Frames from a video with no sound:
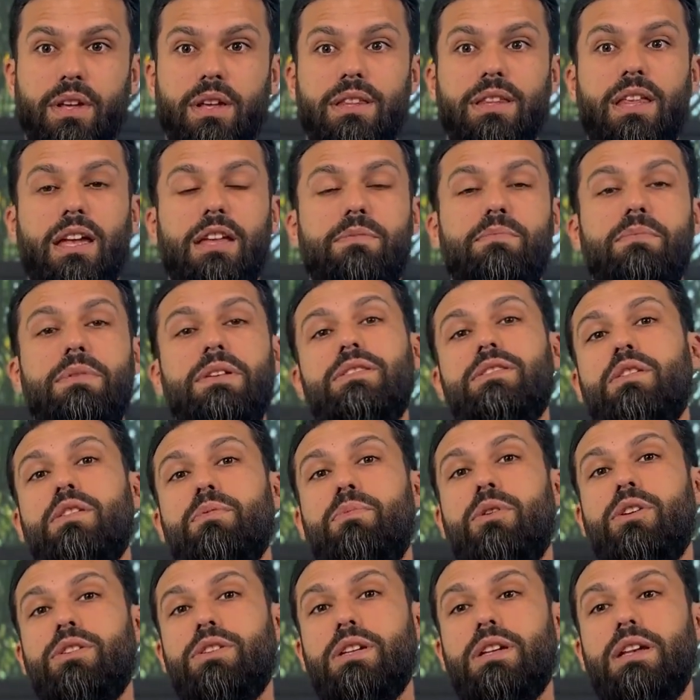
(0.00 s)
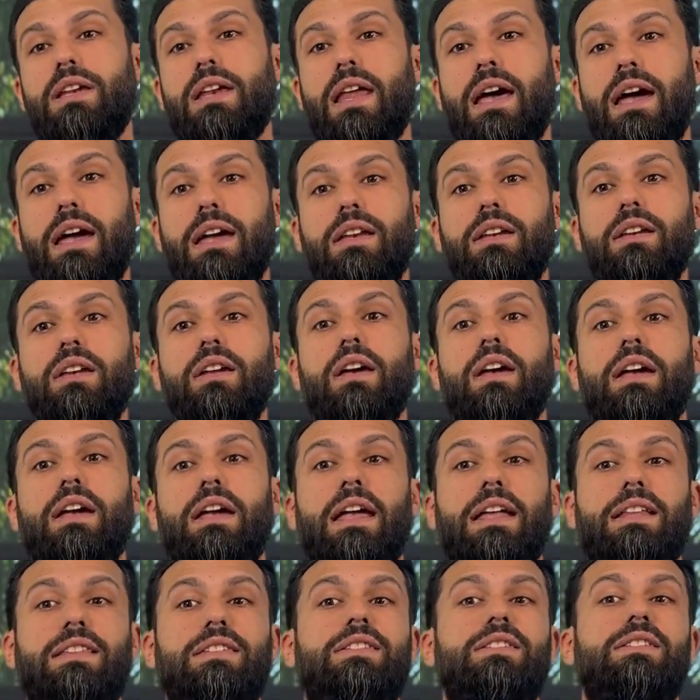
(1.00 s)
That means the budget line
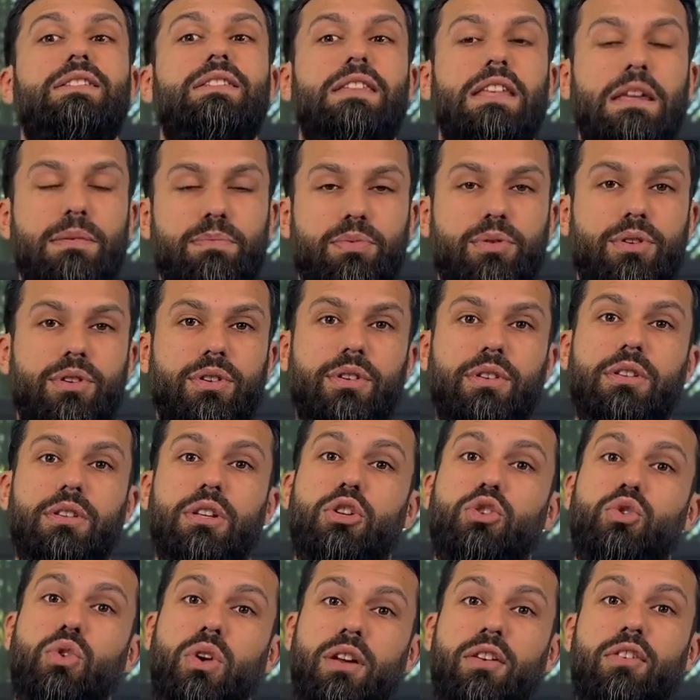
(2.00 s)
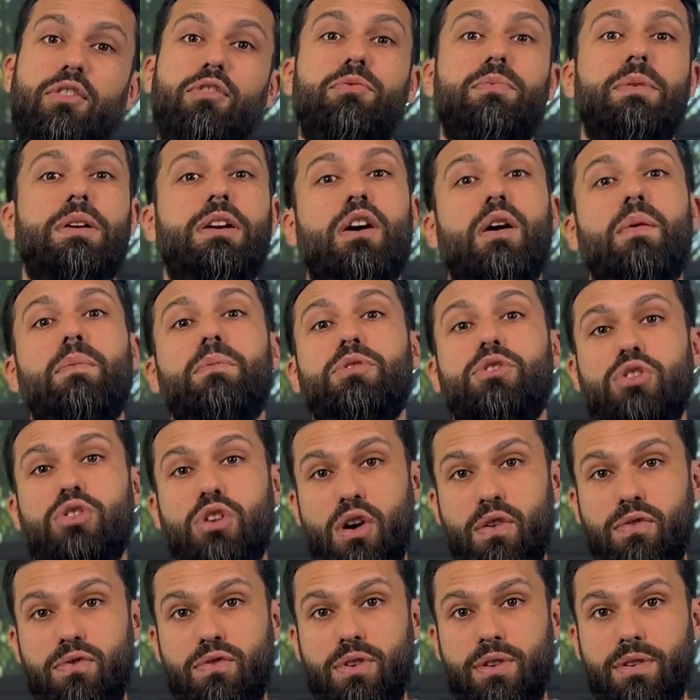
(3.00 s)
gets steeper. The trade-offs become
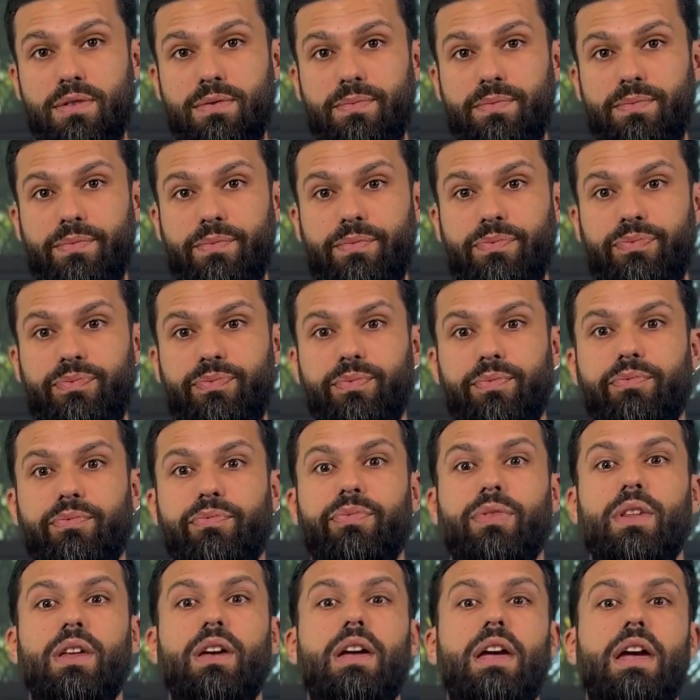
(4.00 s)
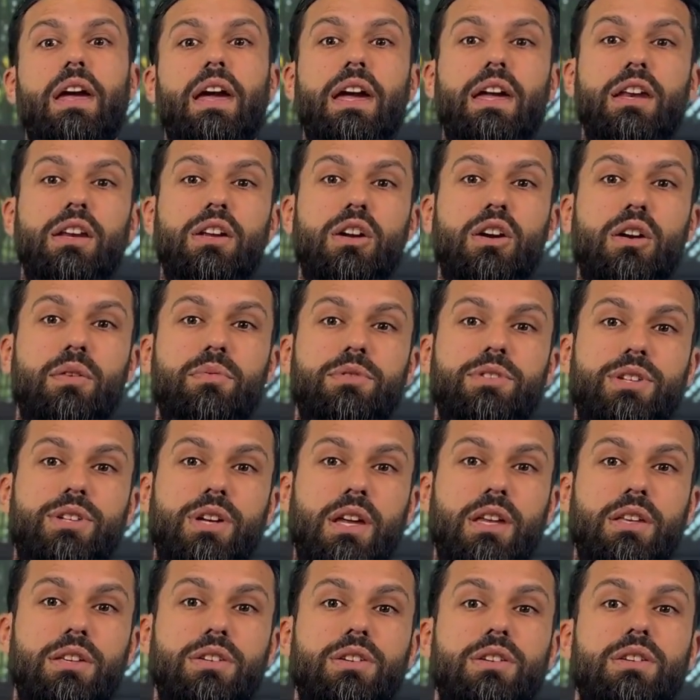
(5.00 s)
tougher. Income
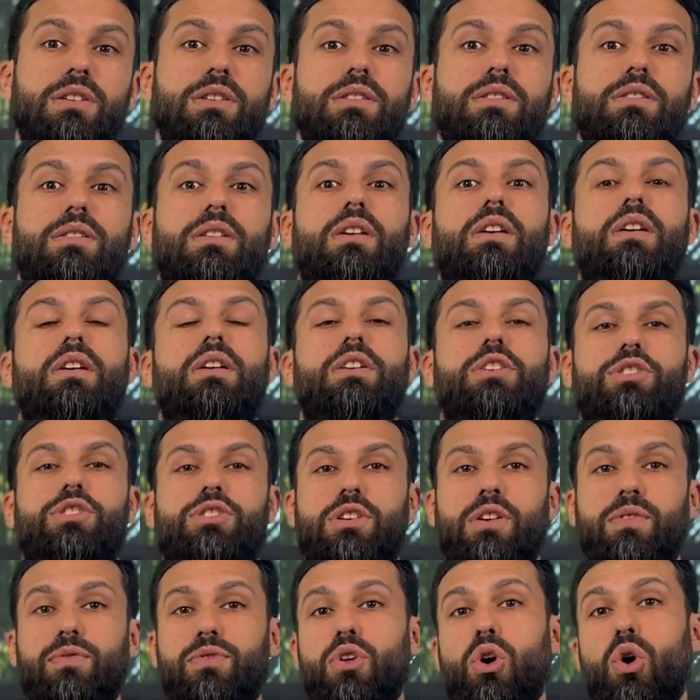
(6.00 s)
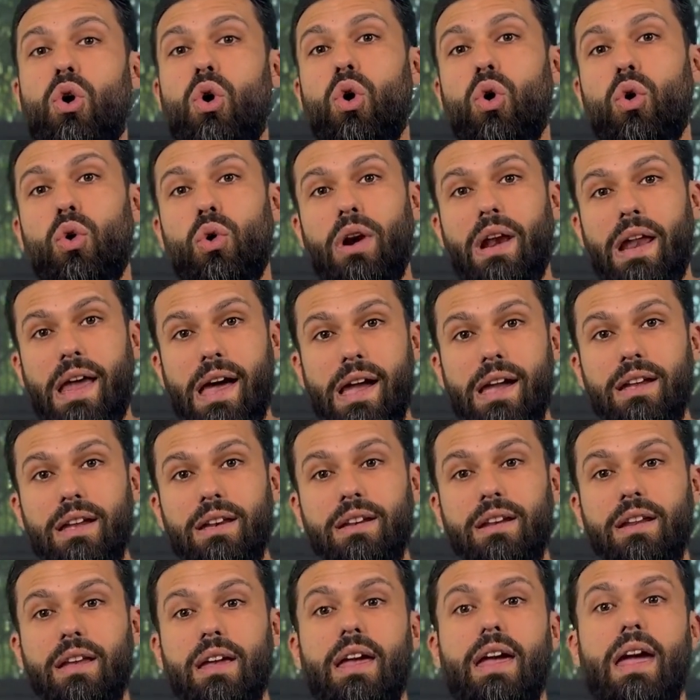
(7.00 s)
changes shift the whole
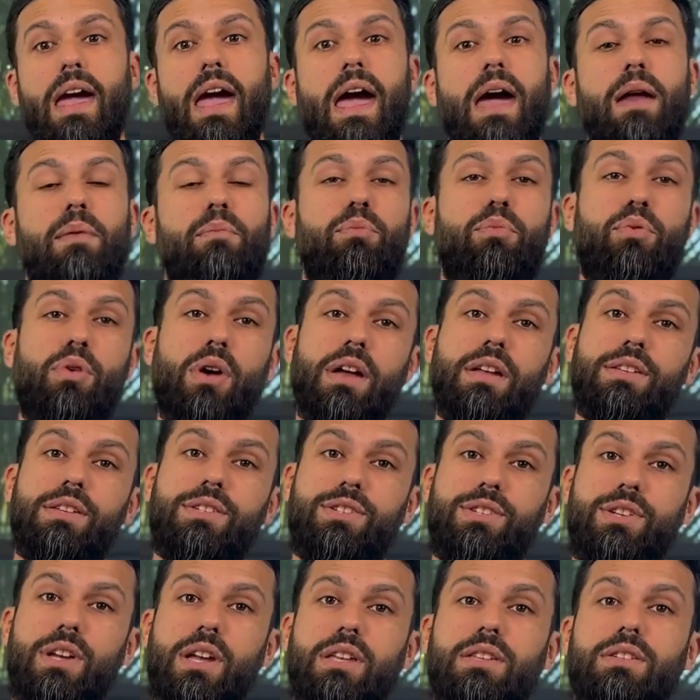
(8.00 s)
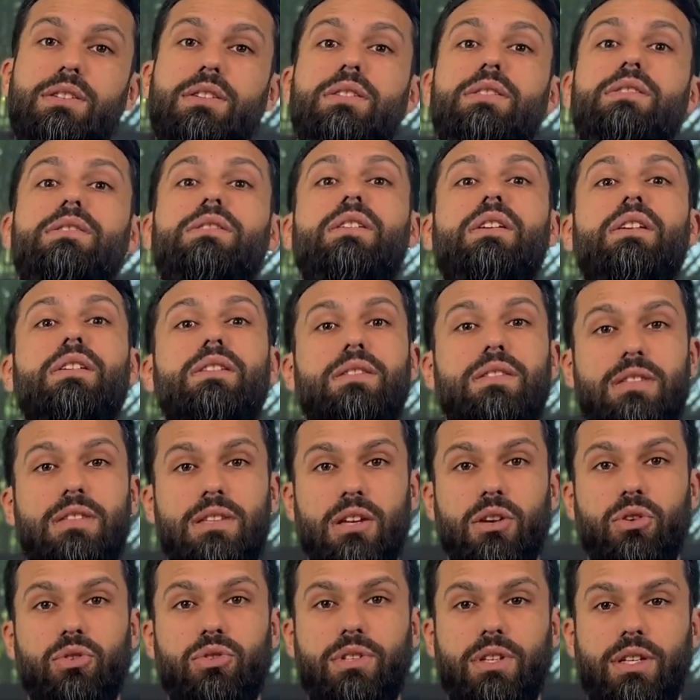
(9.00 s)
line, and price changes
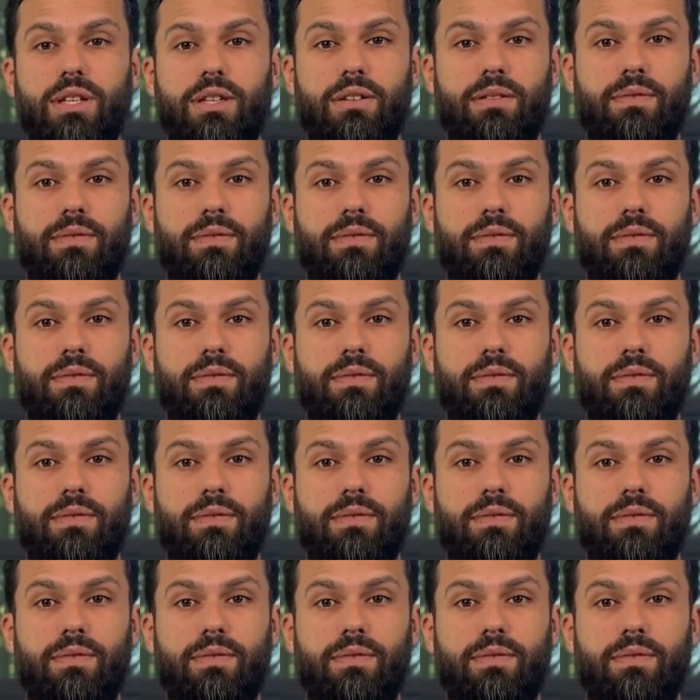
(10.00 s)
tilt it.